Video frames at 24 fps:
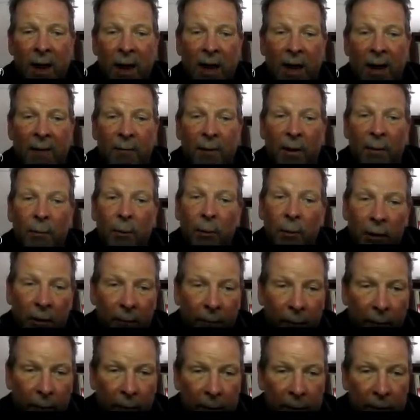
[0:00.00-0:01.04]
And if I'm looking
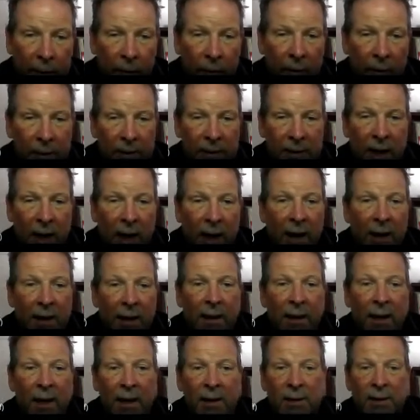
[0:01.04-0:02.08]
for a short side,
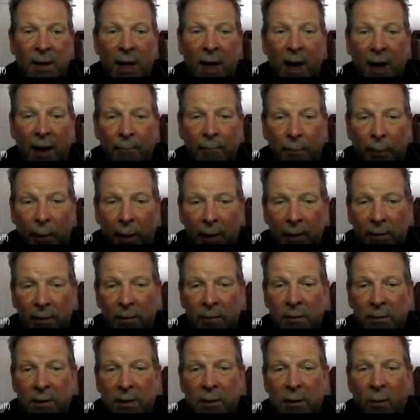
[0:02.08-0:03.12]
it's the
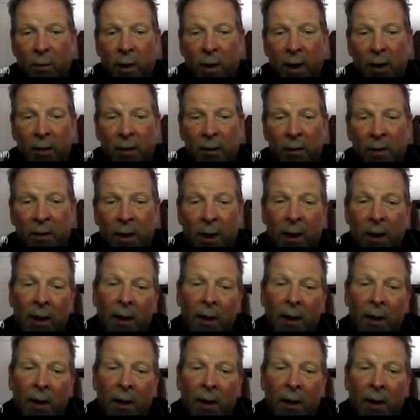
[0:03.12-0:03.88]
hypotenuse squared